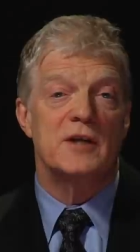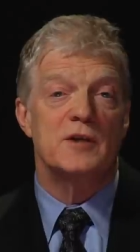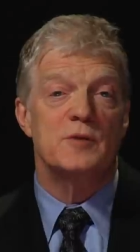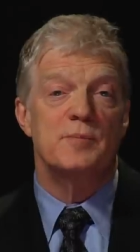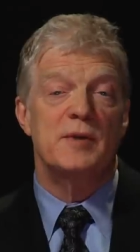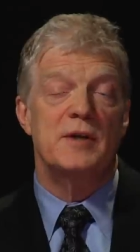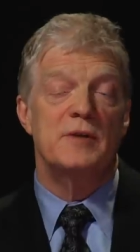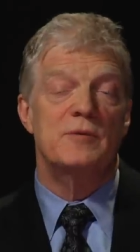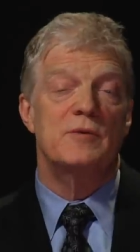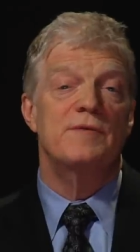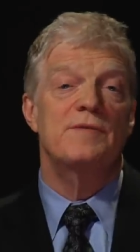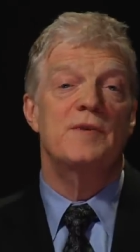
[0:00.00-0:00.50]
It's
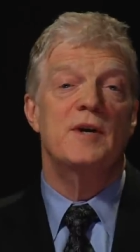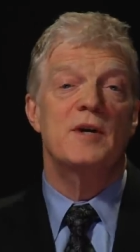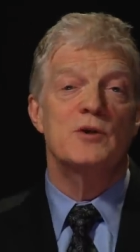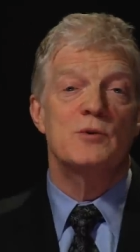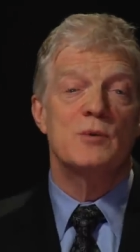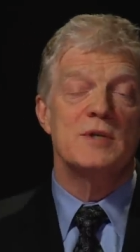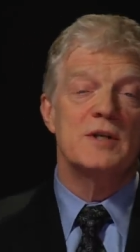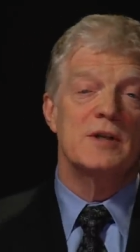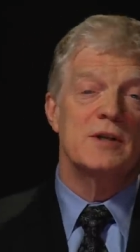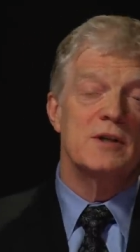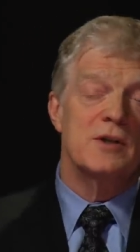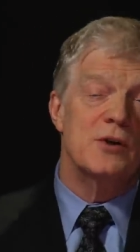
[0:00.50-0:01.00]
been referred
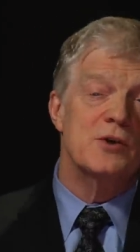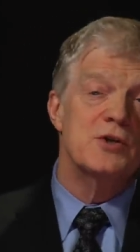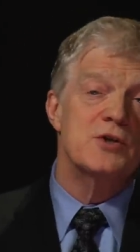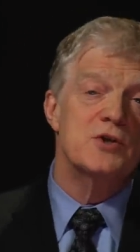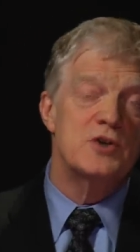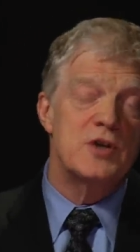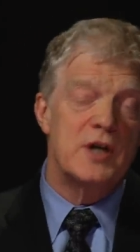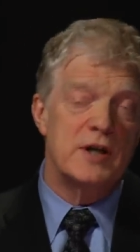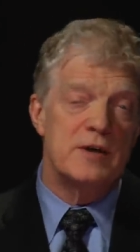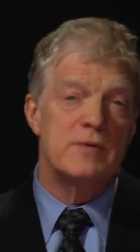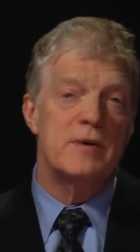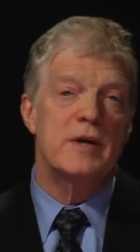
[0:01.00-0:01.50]
to as a lost
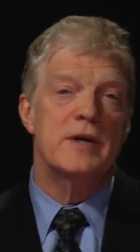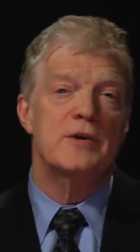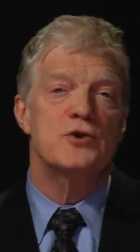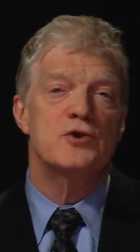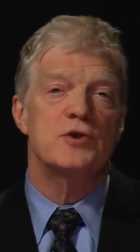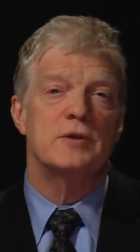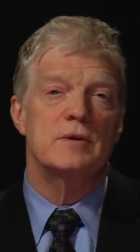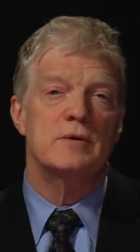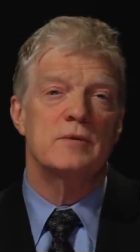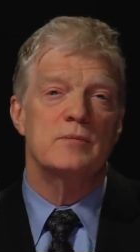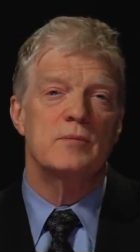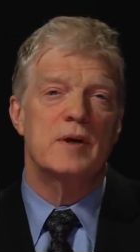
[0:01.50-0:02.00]

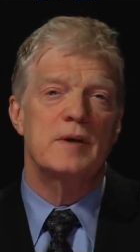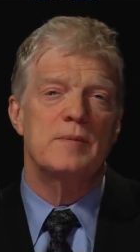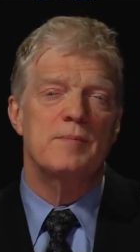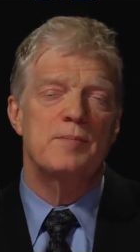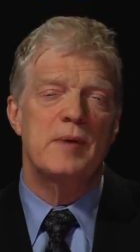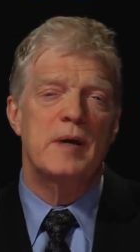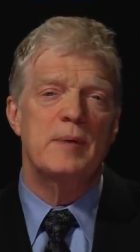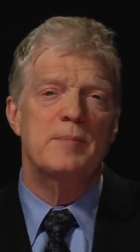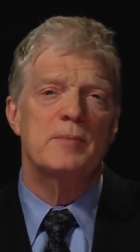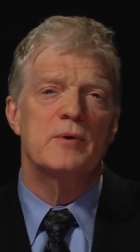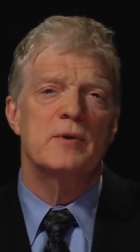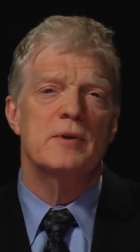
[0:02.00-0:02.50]
generation. When
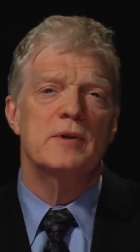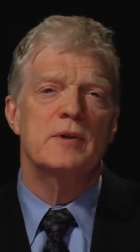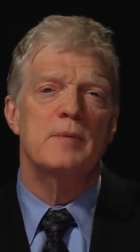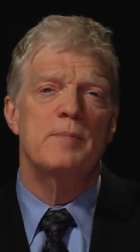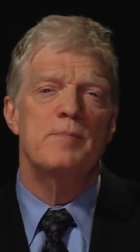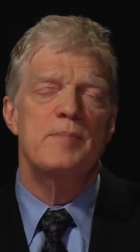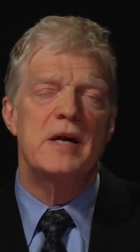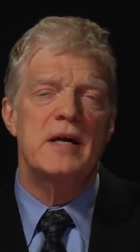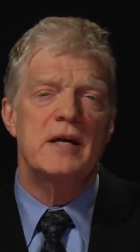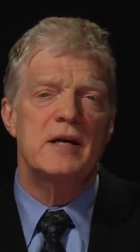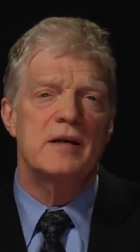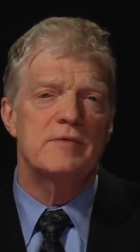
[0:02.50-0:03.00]
people are at the
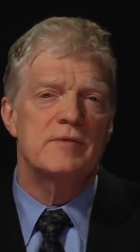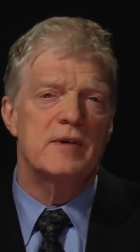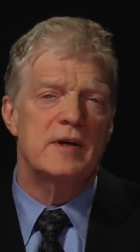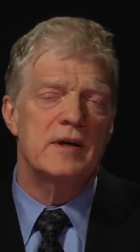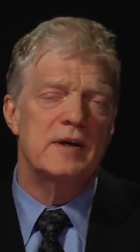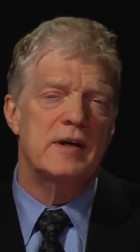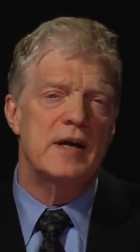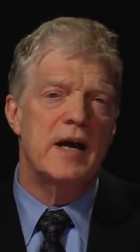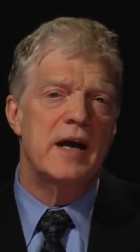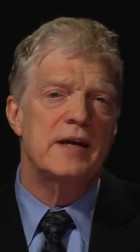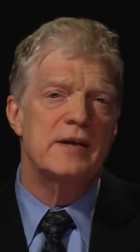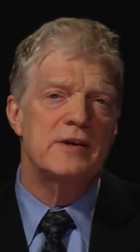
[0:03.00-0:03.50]
peak of
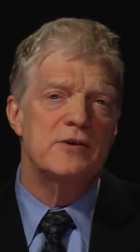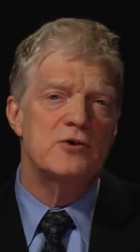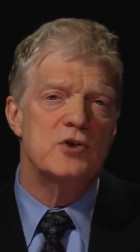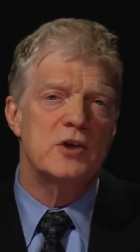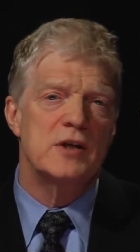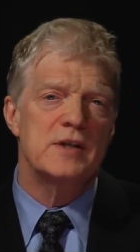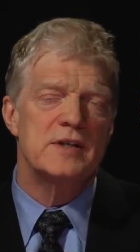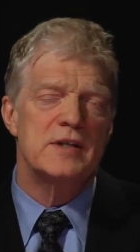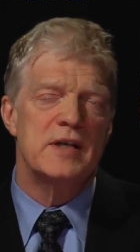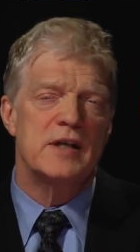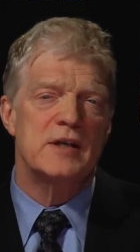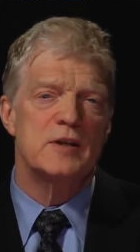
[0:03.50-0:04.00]
their
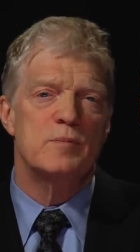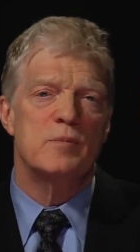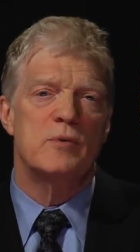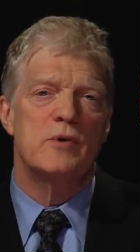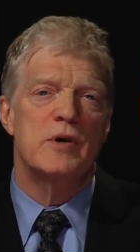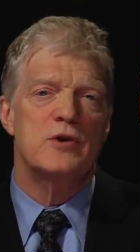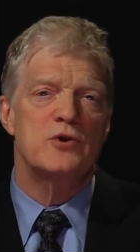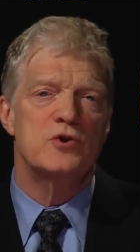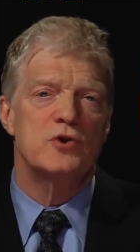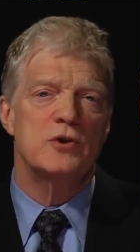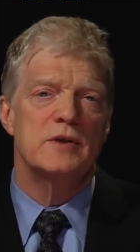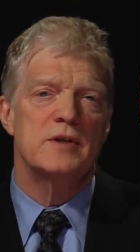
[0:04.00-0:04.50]
energies and
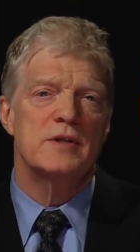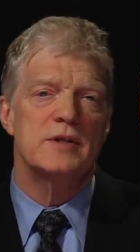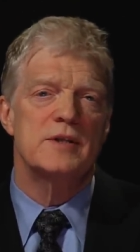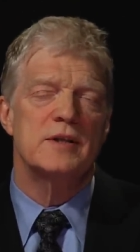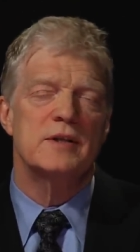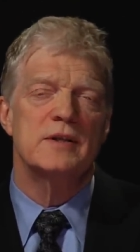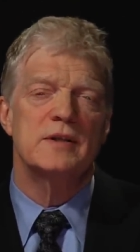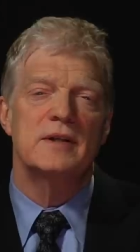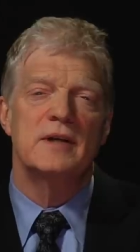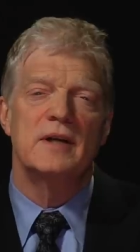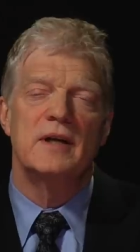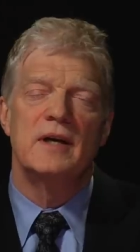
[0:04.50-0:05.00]
aspirations
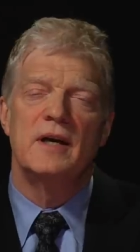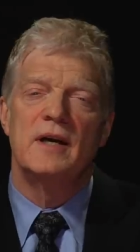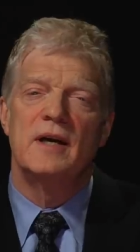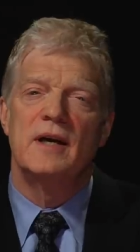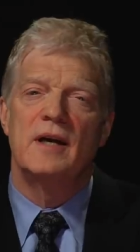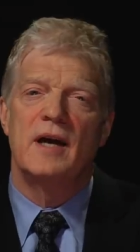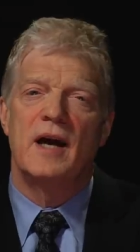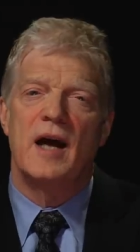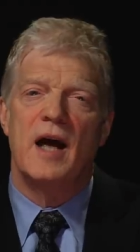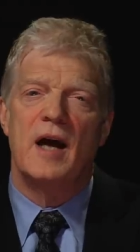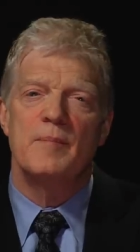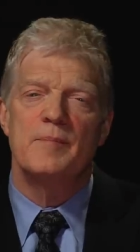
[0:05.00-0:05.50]
and
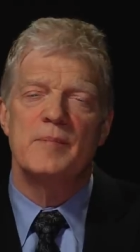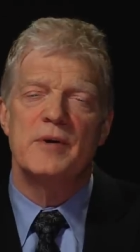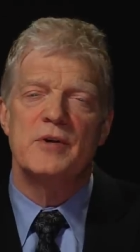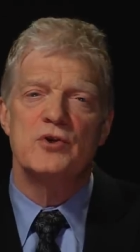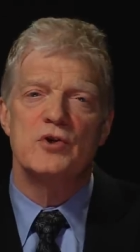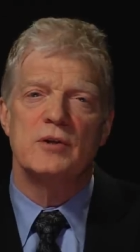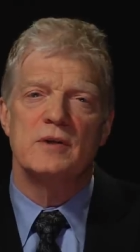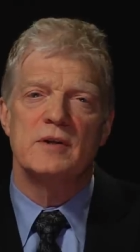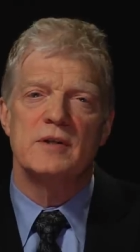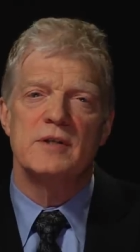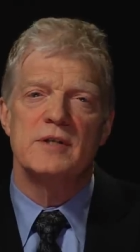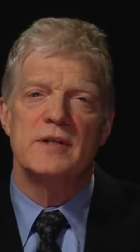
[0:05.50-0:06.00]

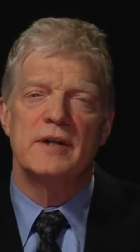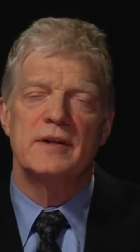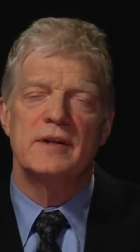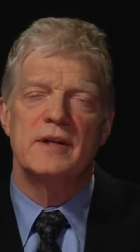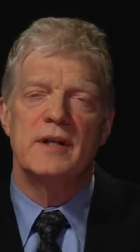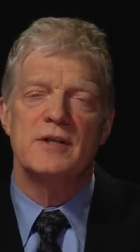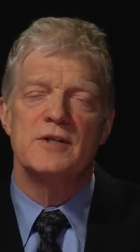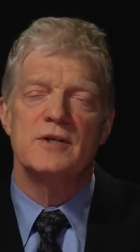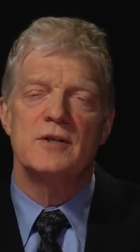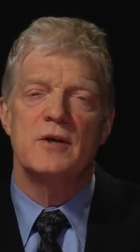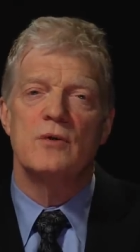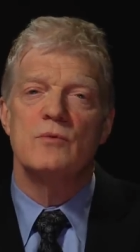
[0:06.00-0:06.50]
ambitions, and
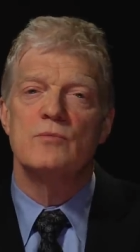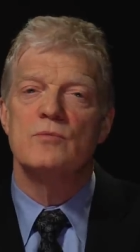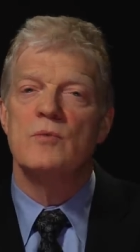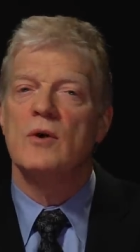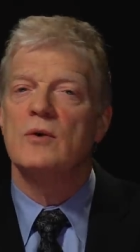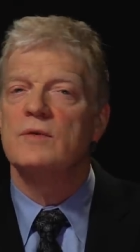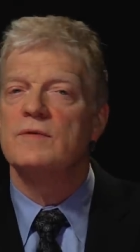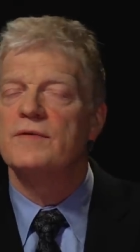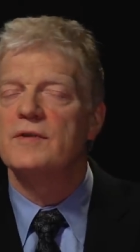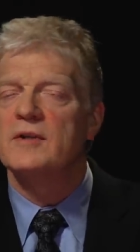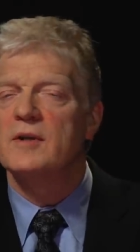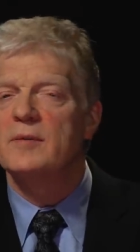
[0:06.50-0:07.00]
there's no
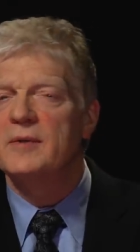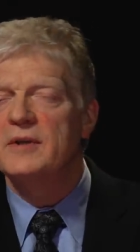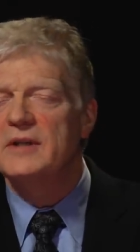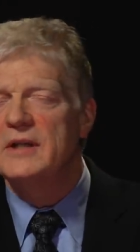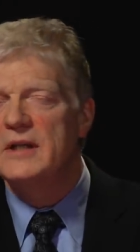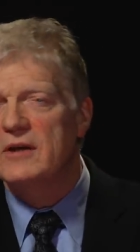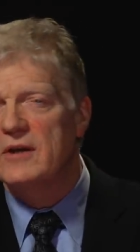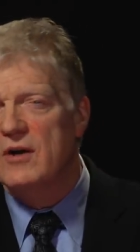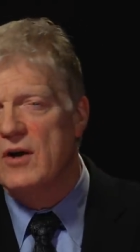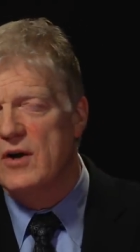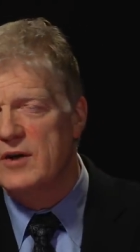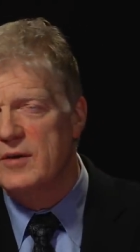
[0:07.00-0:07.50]
role for them in the
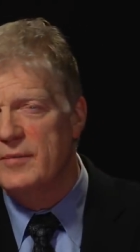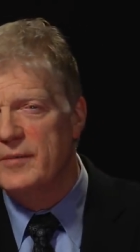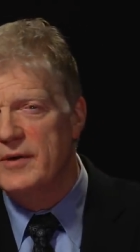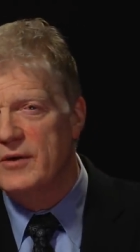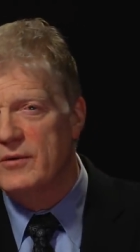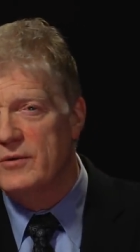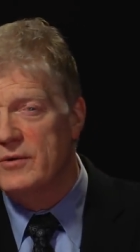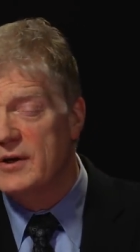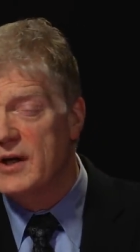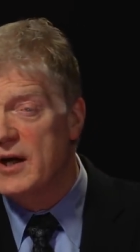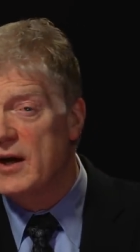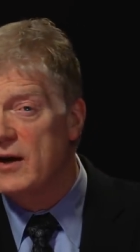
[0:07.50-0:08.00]
economy,
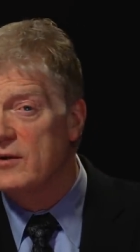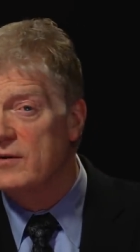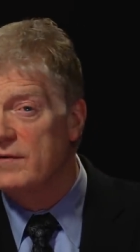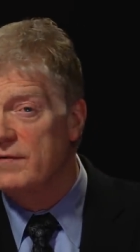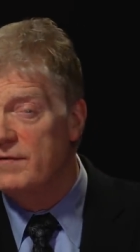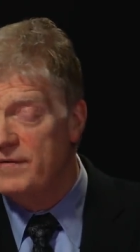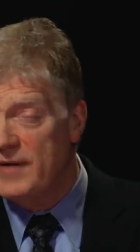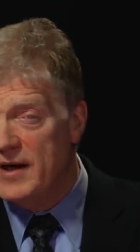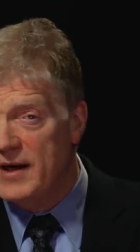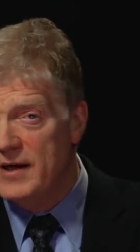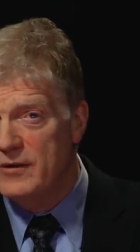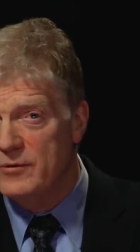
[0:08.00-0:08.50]
or they can't
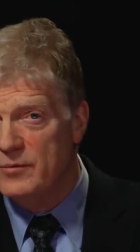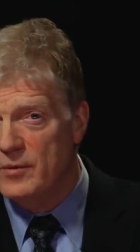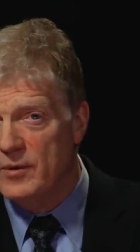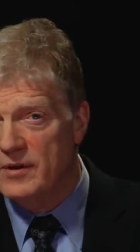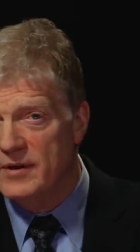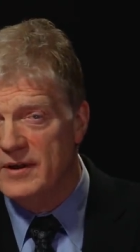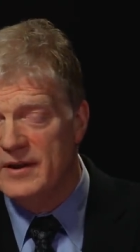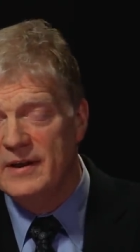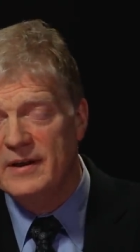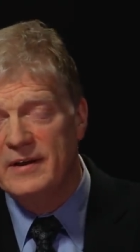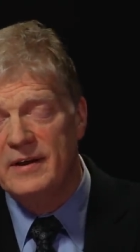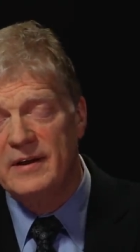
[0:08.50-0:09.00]
find
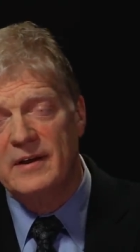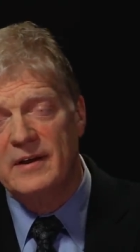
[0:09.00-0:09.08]
one,